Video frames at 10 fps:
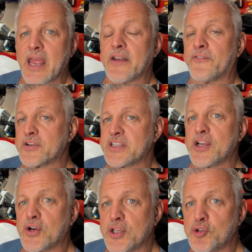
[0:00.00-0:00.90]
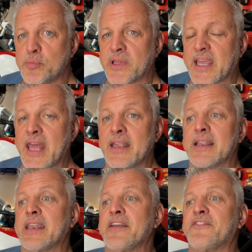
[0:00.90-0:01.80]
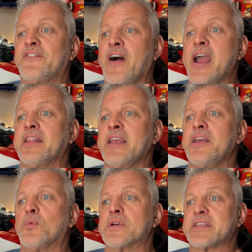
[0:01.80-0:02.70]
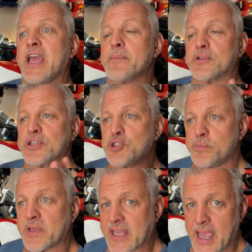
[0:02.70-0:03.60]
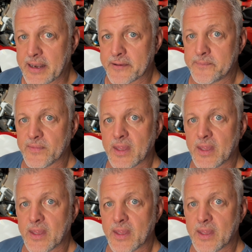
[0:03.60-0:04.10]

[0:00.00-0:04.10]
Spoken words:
At first they couldn't duplicate it, and they finally was able to duplicate it.